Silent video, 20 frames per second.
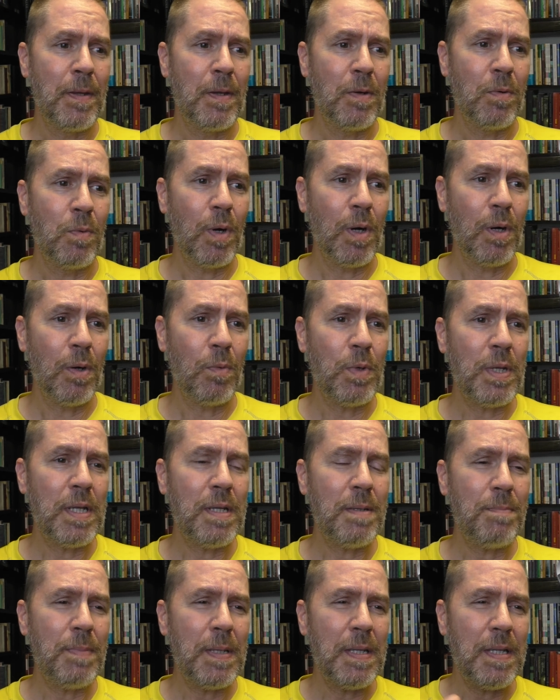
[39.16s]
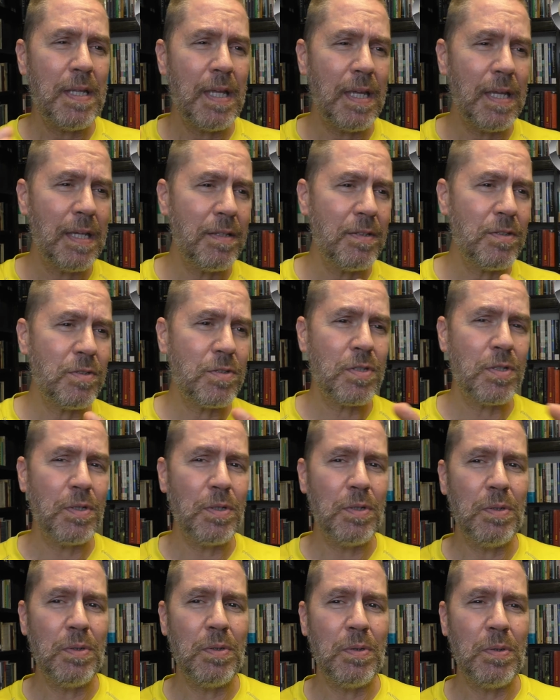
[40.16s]
where we begin
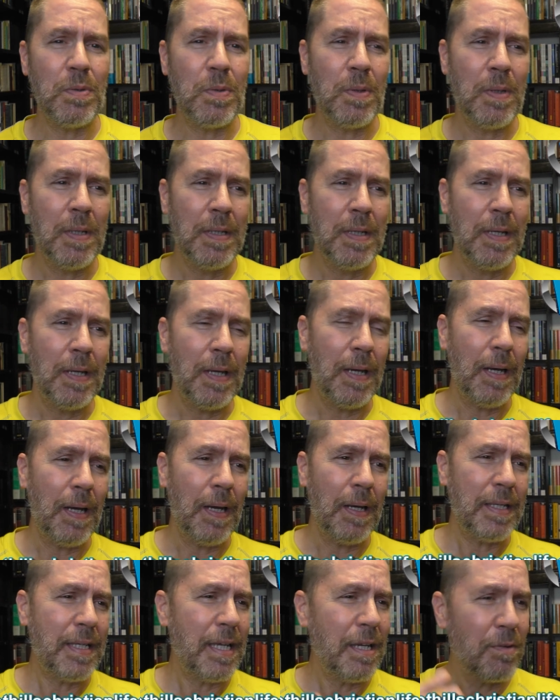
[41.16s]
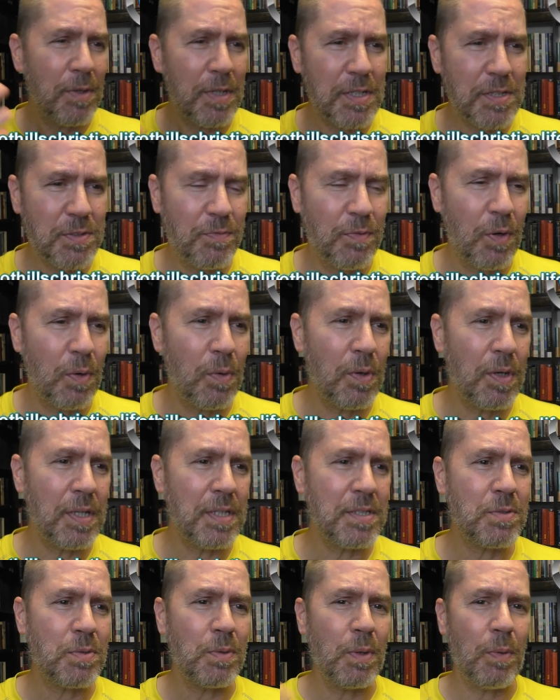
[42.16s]
to uh, hear His
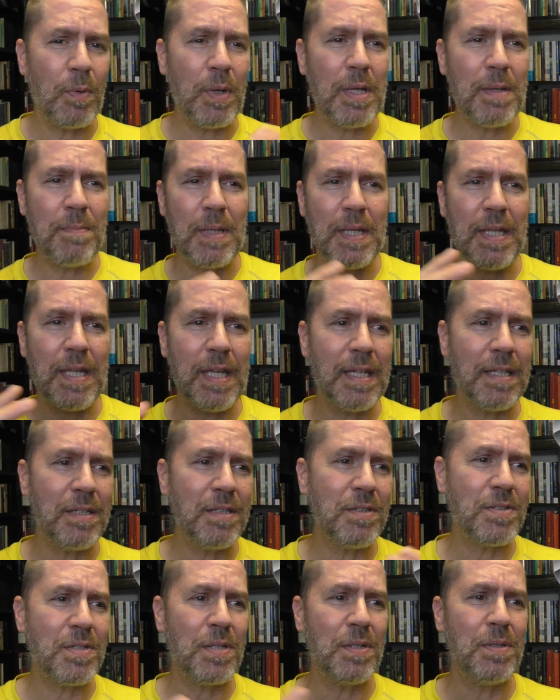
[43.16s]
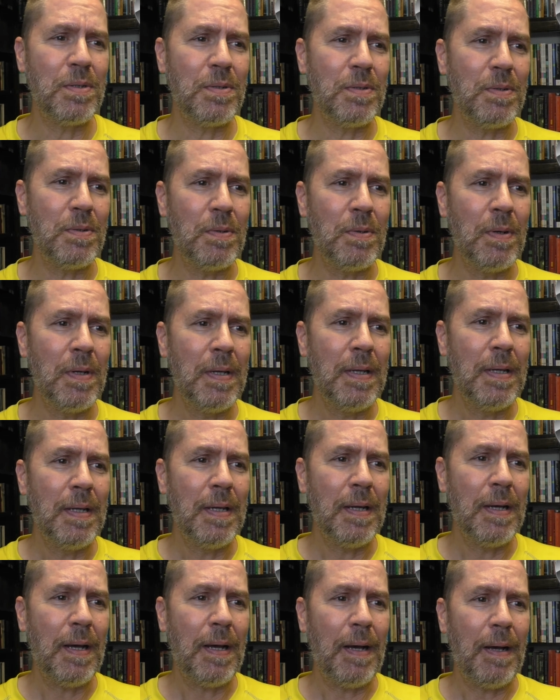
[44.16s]
voice, where we begin to
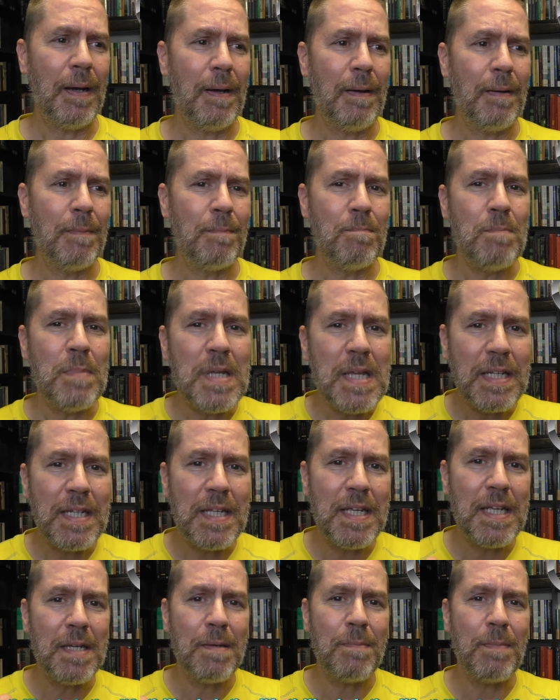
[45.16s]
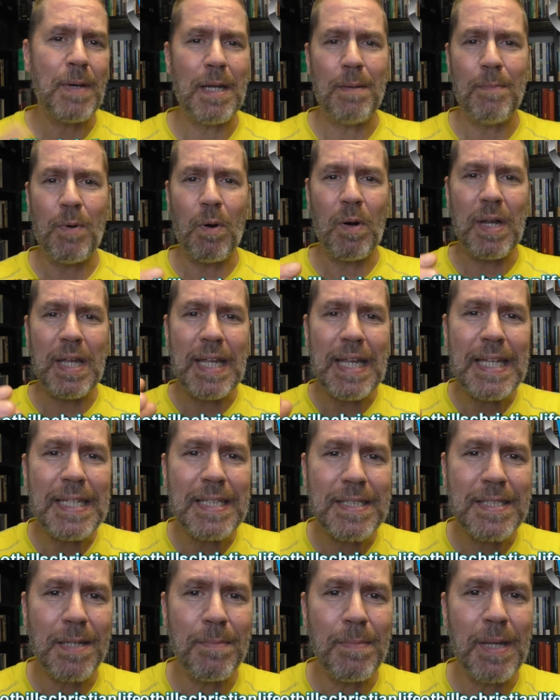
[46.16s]
uh, meet Him on a more
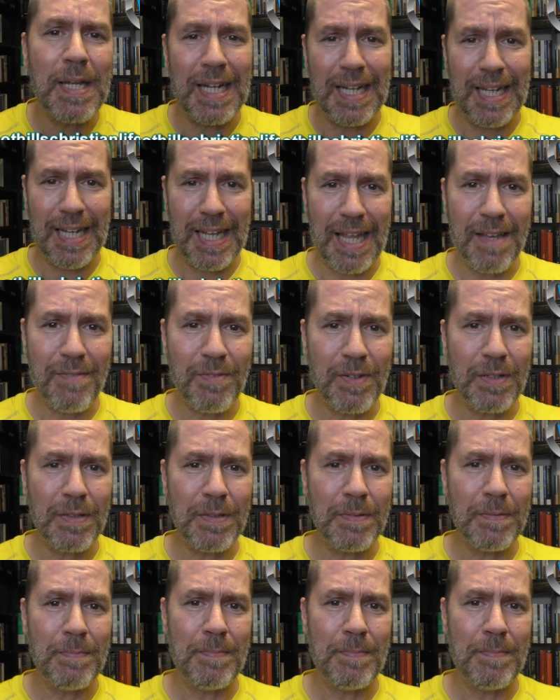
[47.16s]
intimate level.